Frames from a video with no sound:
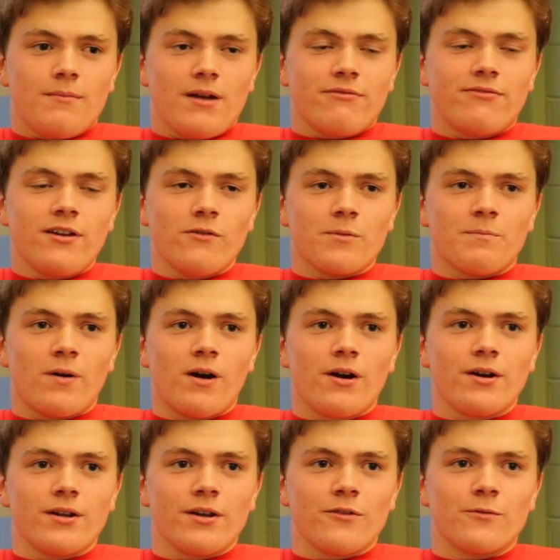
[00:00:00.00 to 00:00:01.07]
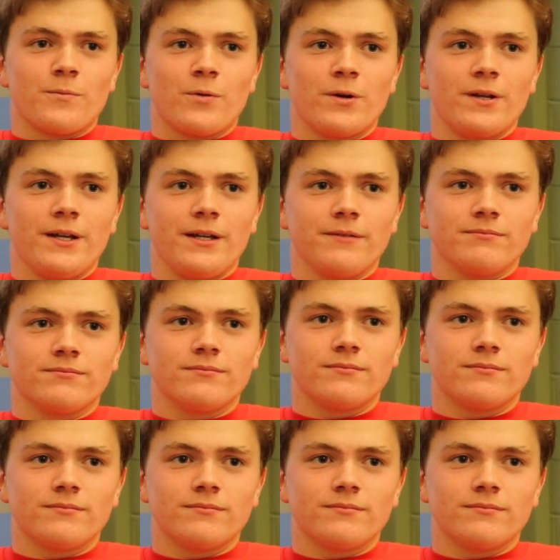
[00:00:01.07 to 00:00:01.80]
My favorite part of putting